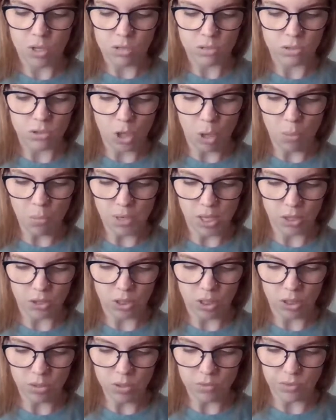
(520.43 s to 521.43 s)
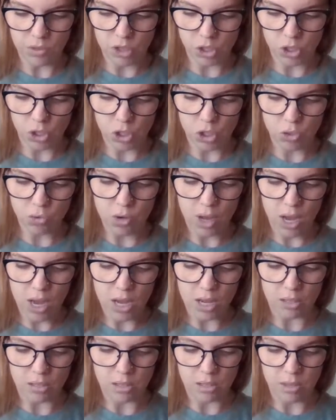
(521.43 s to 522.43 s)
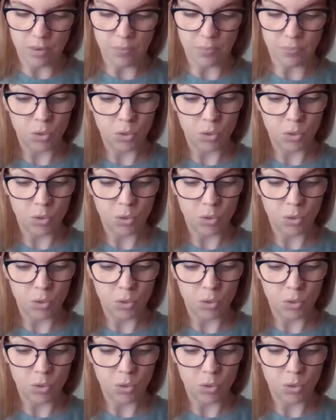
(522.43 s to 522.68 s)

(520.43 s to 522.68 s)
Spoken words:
So many clothes for just 2 days.